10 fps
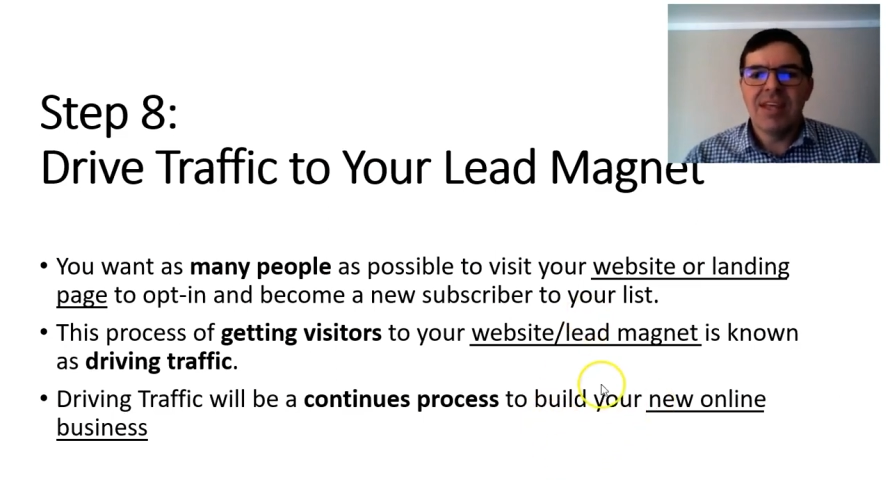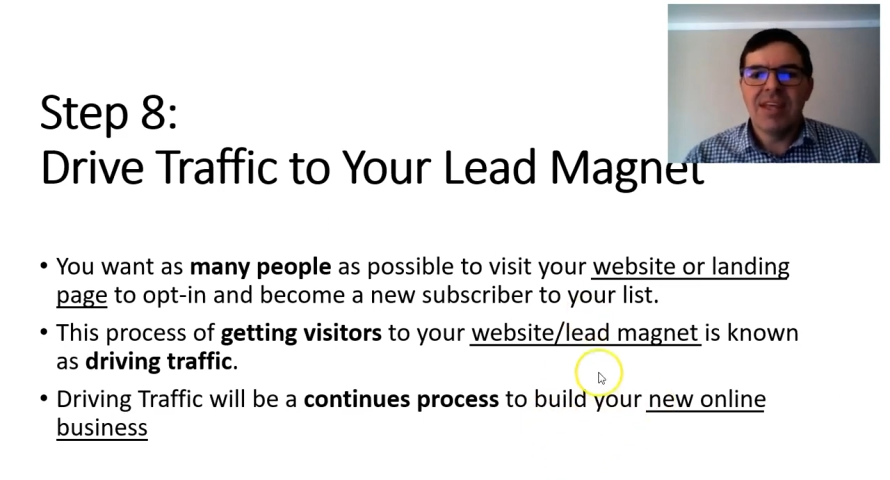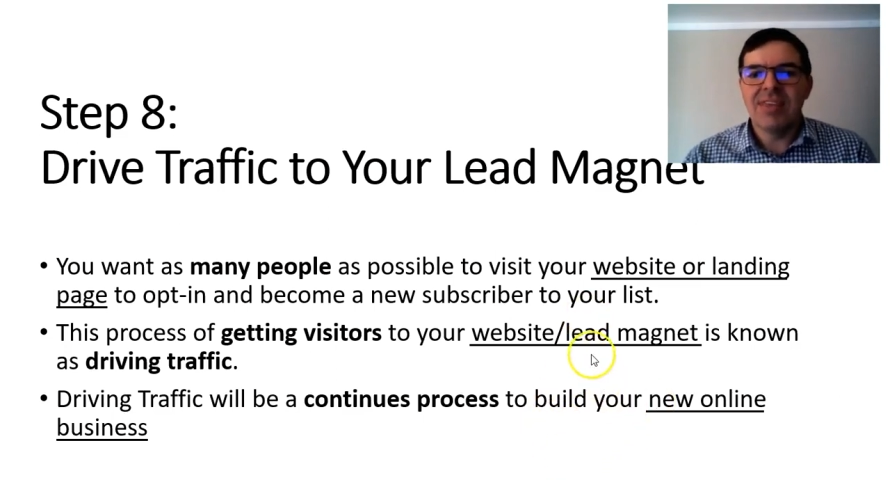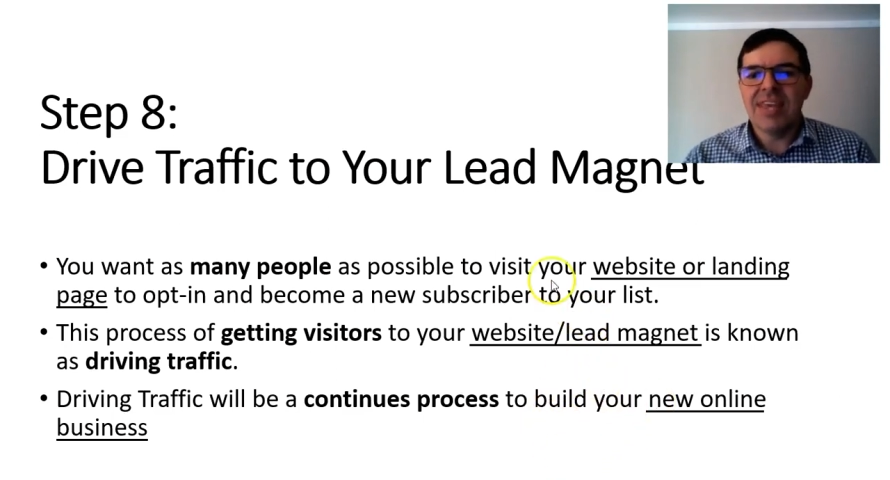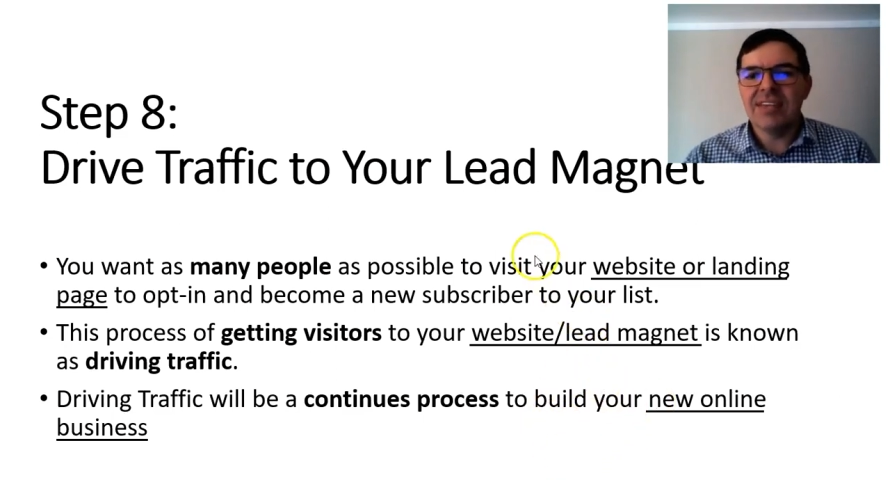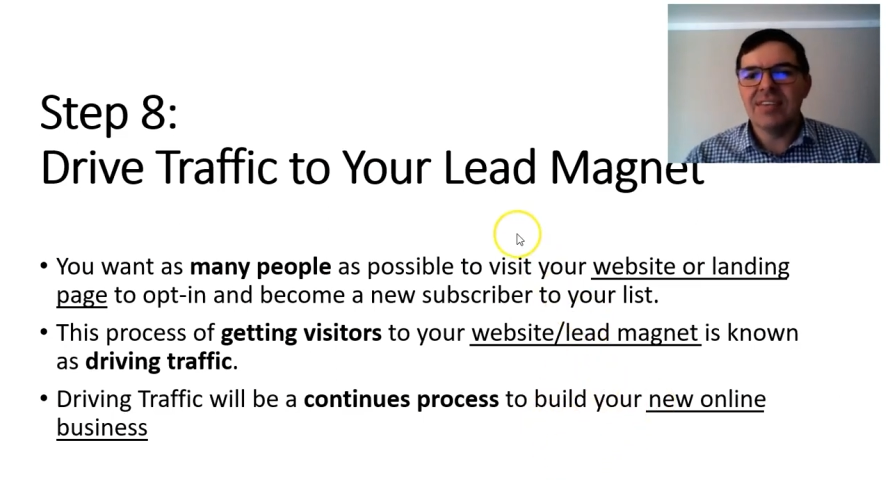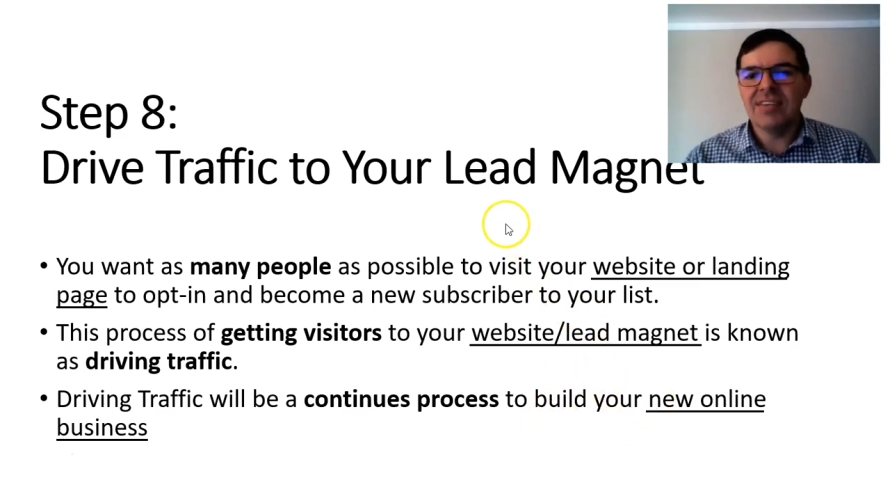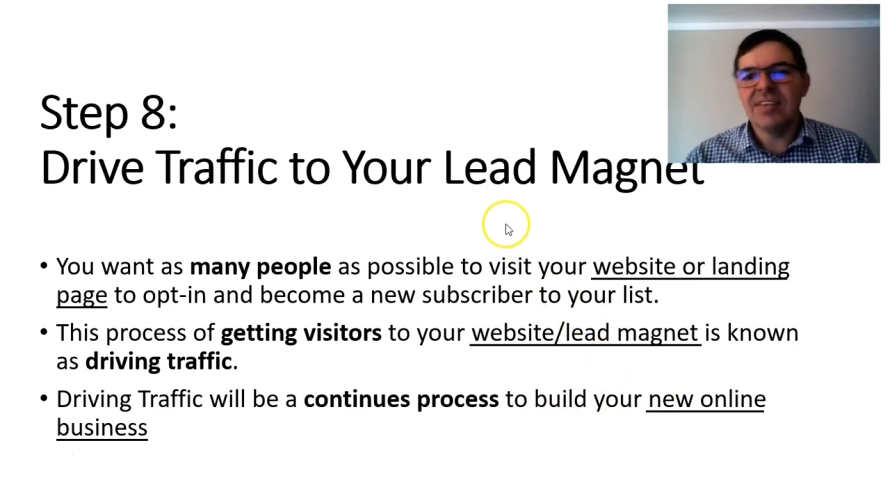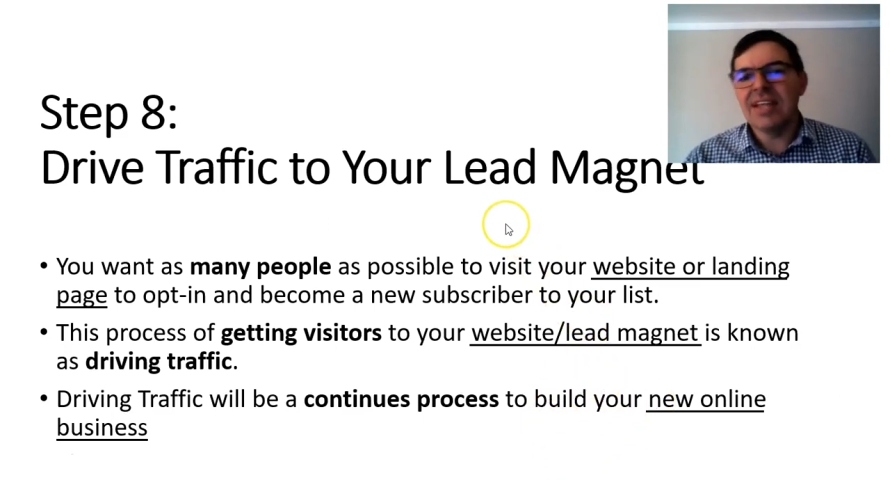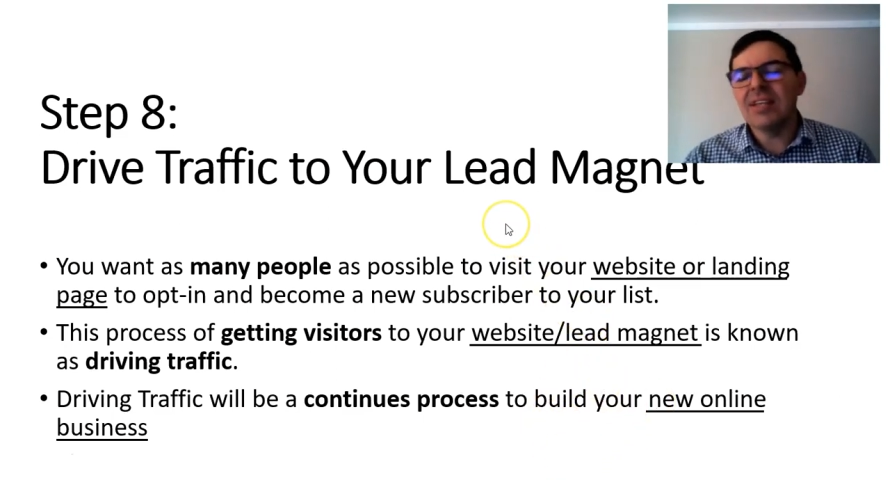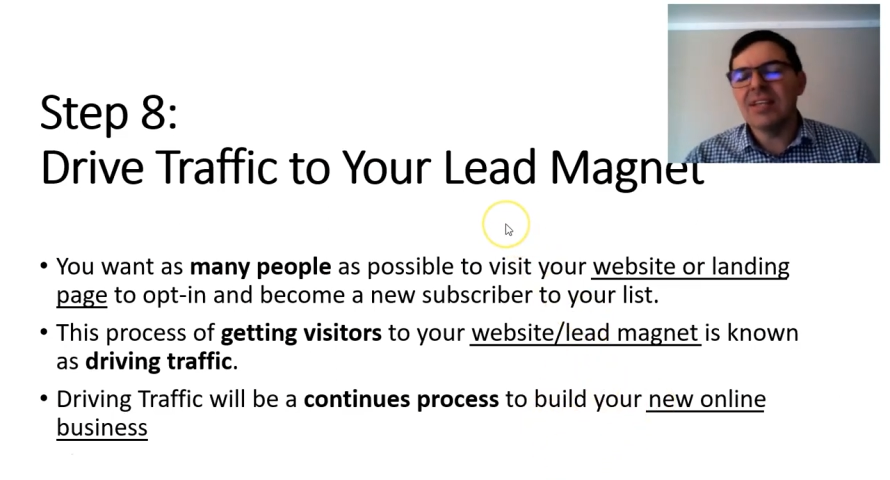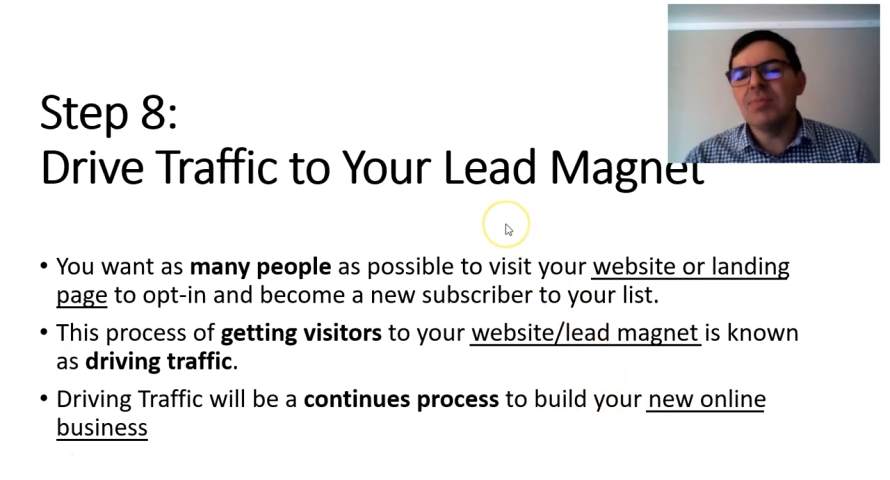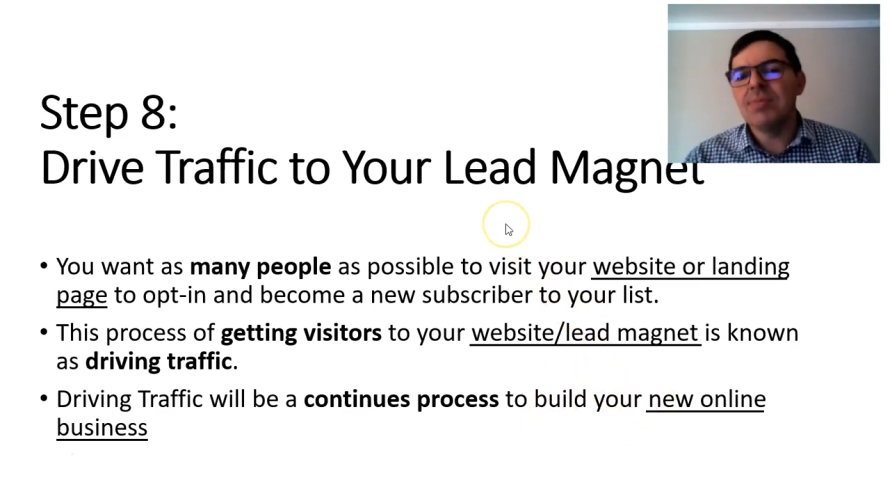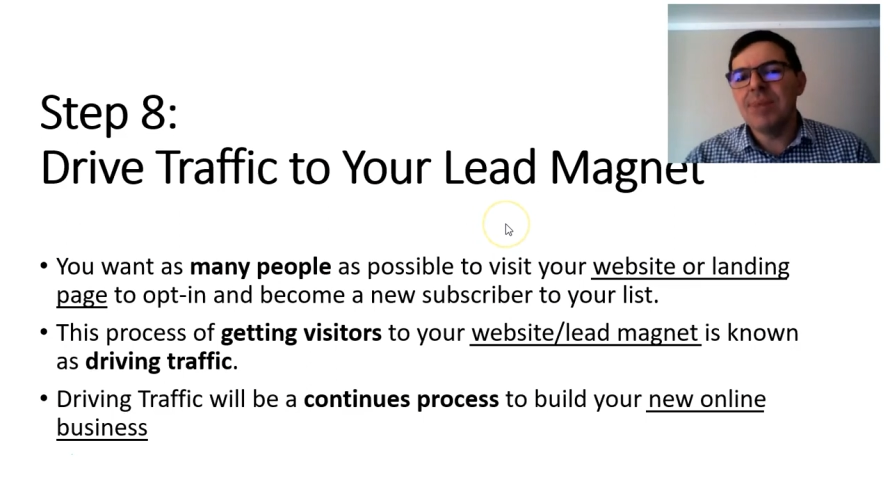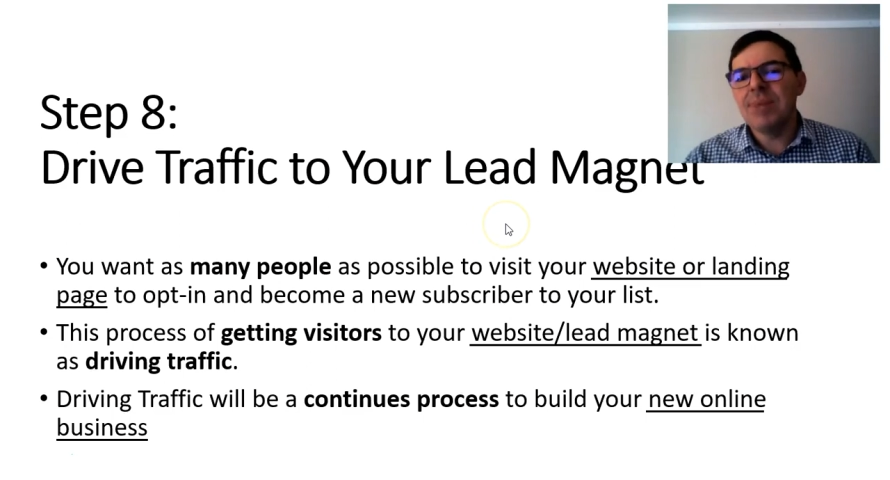And that, that can
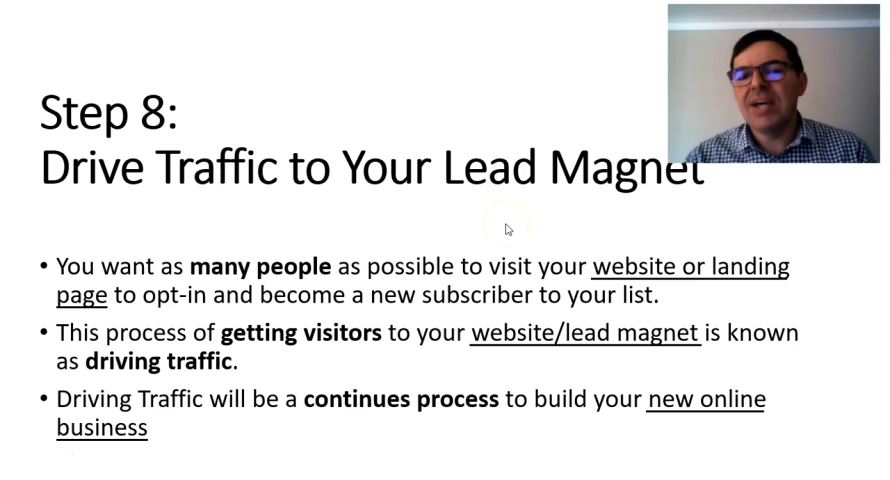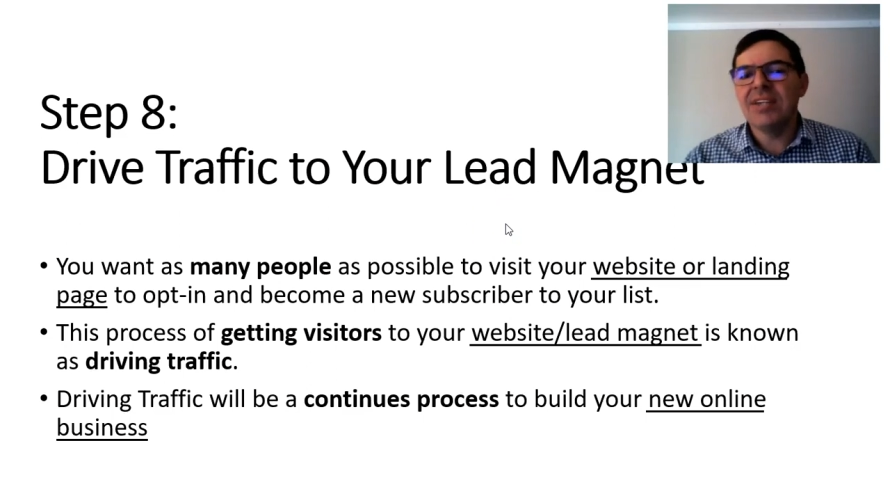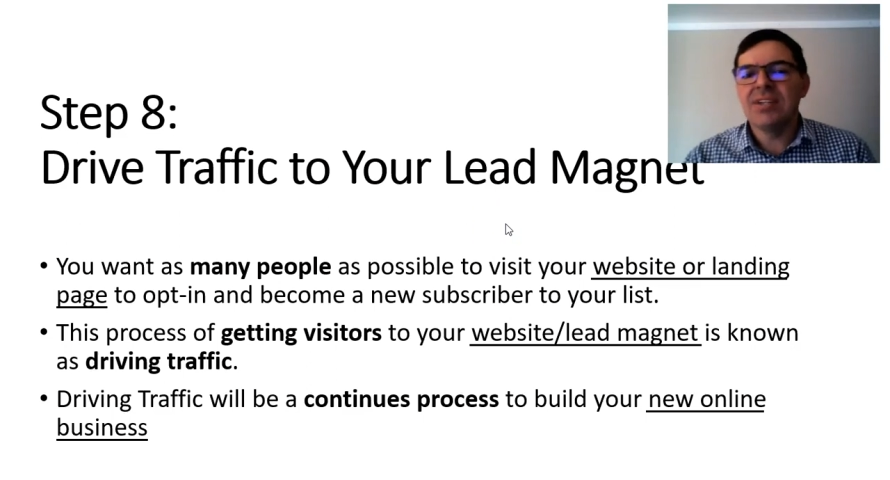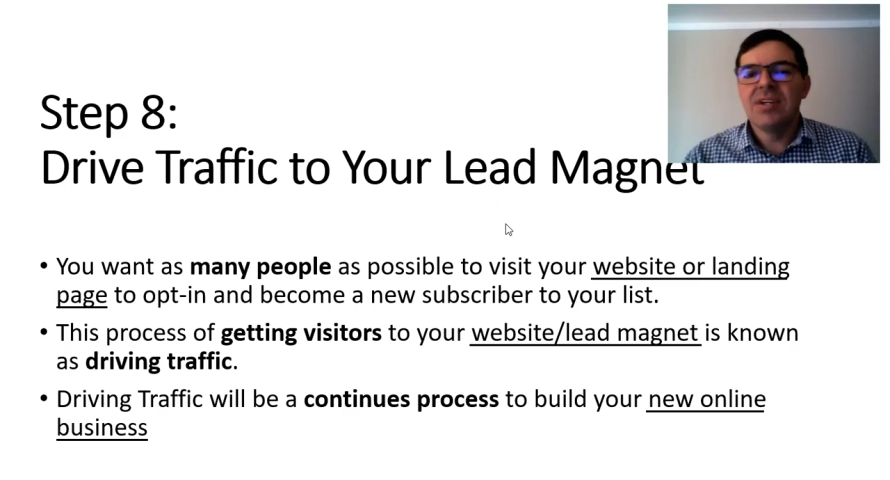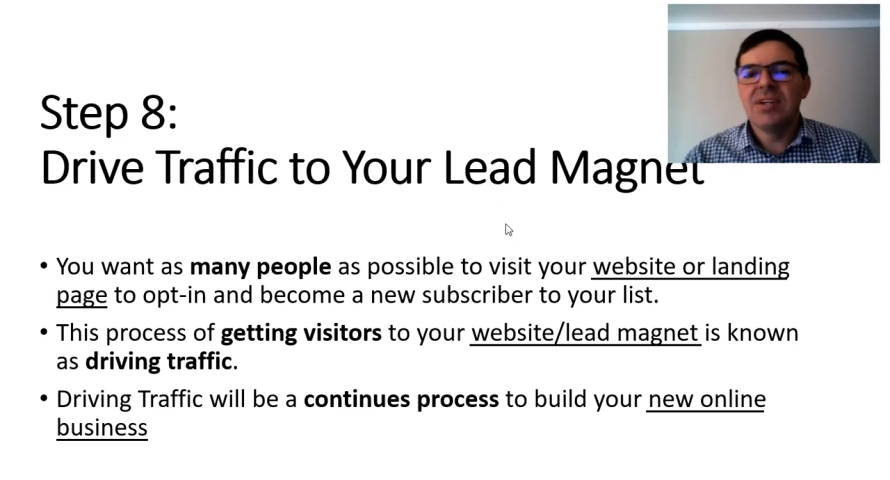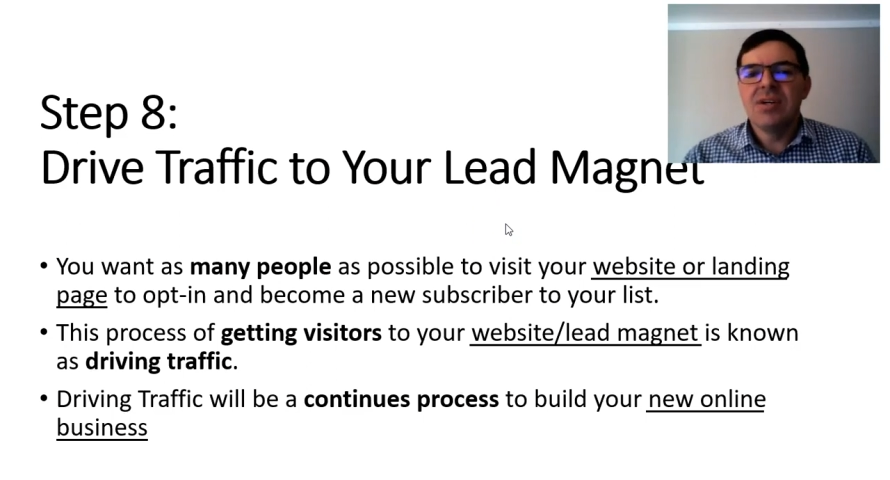be paid